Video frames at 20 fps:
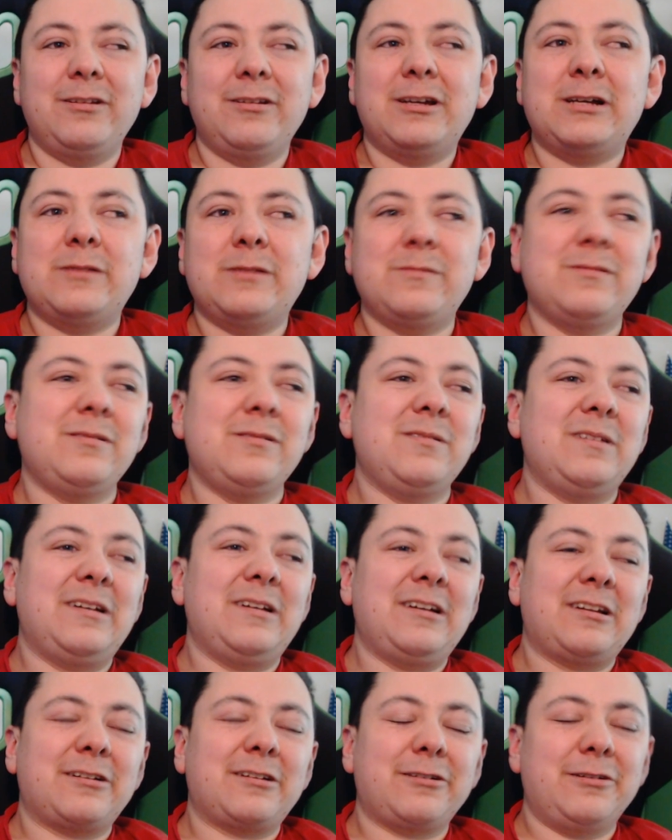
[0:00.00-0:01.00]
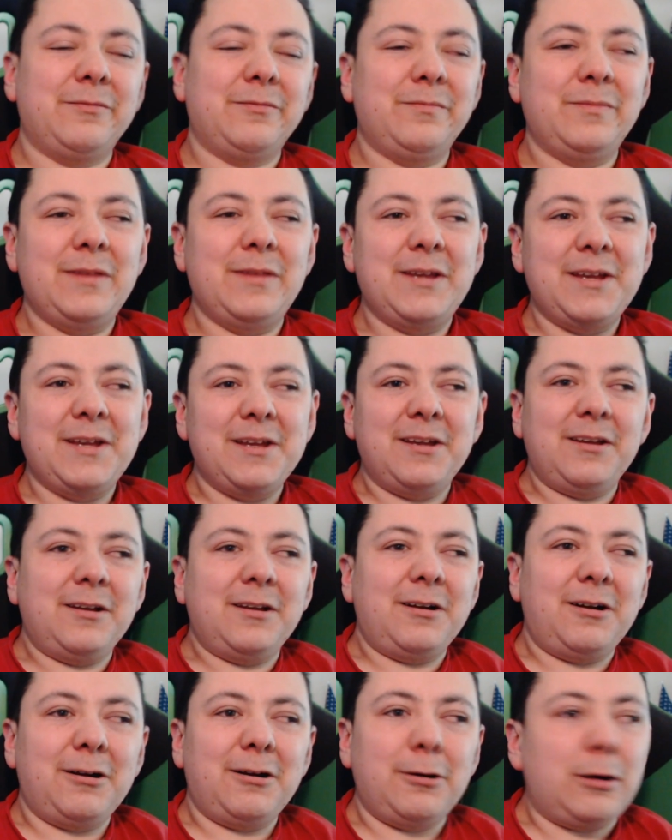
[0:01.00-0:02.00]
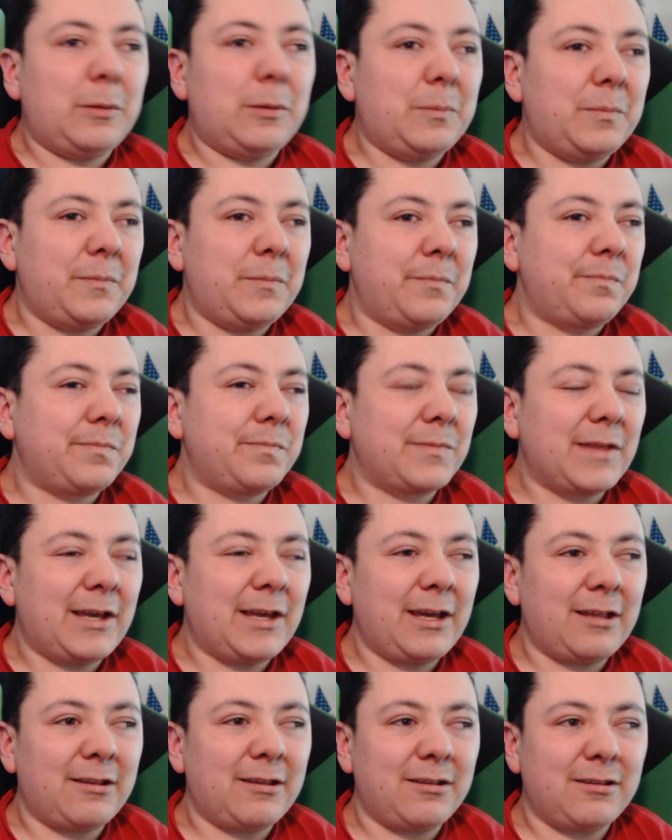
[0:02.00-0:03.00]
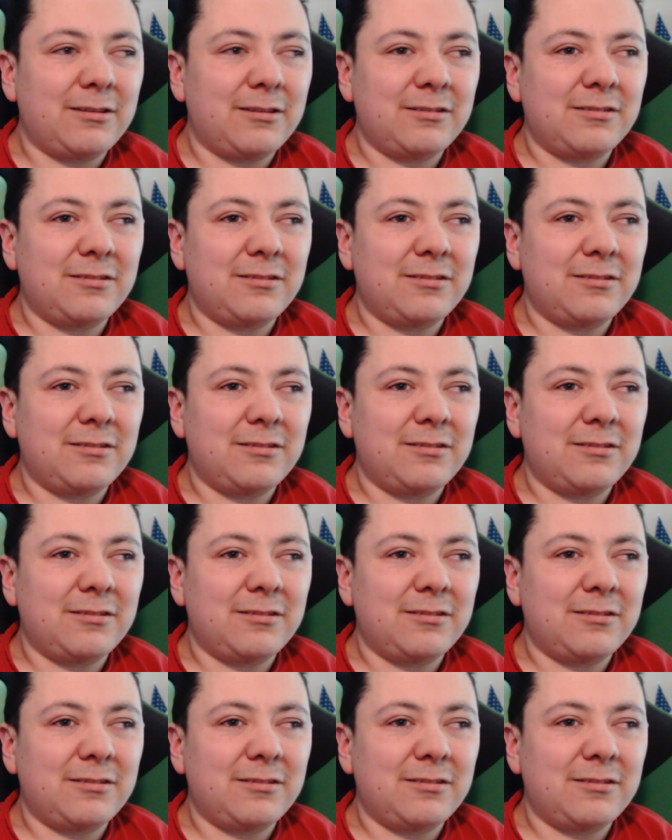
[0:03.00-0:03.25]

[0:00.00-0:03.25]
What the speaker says: at all. And